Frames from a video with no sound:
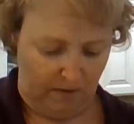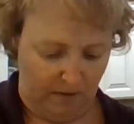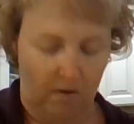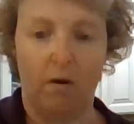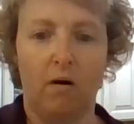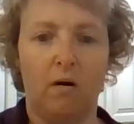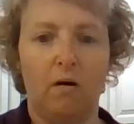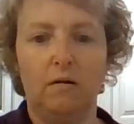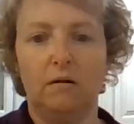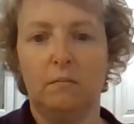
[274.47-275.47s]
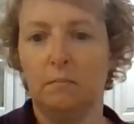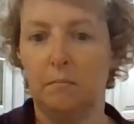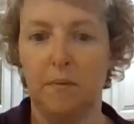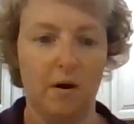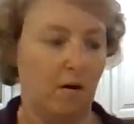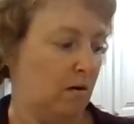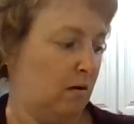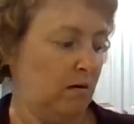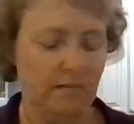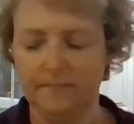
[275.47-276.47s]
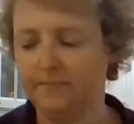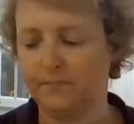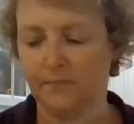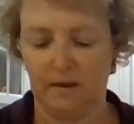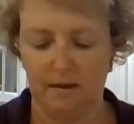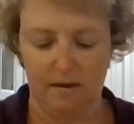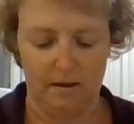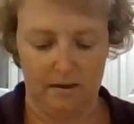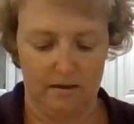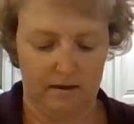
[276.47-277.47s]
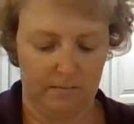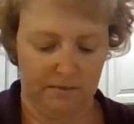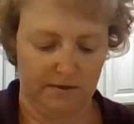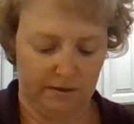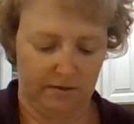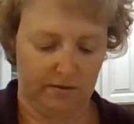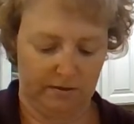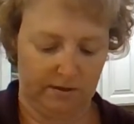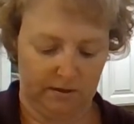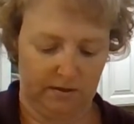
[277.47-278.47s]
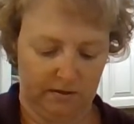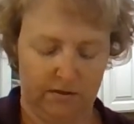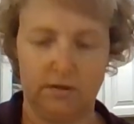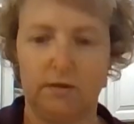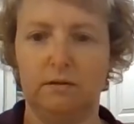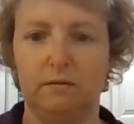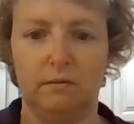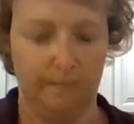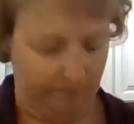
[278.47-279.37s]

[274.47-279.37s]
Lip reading: all, ball. It can be turned into